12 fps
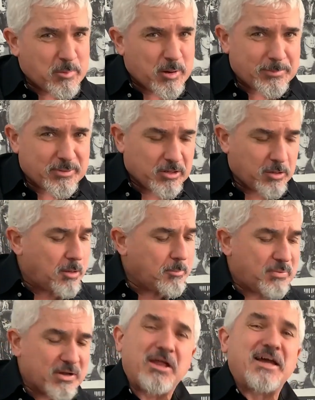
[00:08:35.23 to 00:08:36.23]
up a lot,
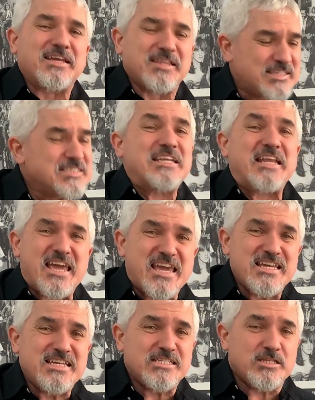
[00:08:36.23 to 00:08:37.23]
but like that's an
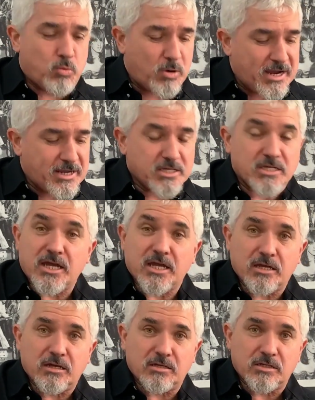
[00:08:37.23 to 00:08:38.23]
easy way to get
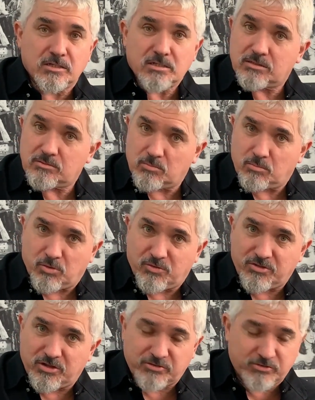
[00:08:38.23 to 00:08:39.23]
move
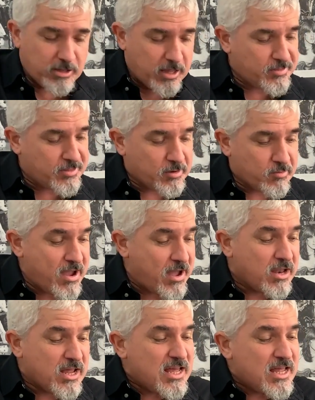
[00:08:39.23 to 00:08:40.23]
the thing around.
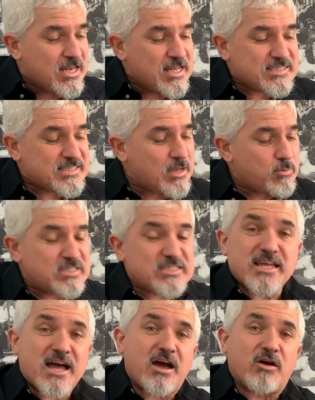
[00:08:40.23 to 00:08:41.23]
Let's say we
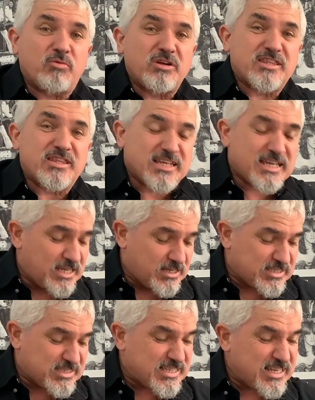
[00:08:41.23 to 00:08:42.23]
start with the key of
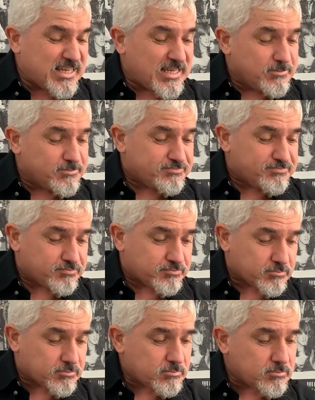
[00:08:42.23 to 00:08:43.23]
C
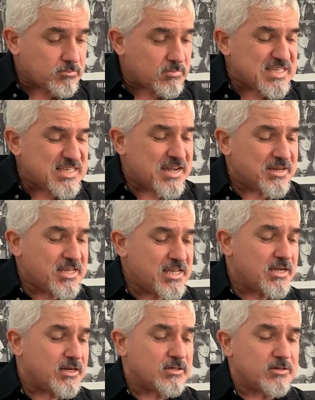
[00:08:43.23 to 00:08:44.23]
down here,
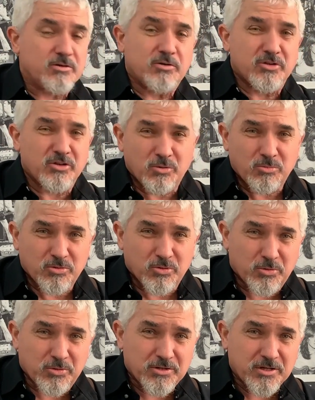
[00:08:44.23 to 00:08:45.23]
a normal
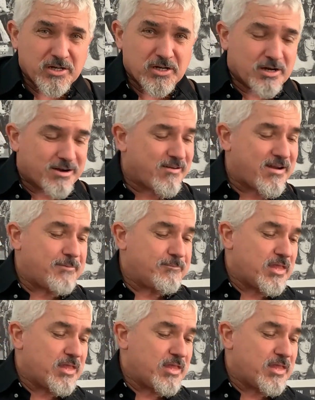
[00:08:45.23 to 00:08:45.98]
chord. All right.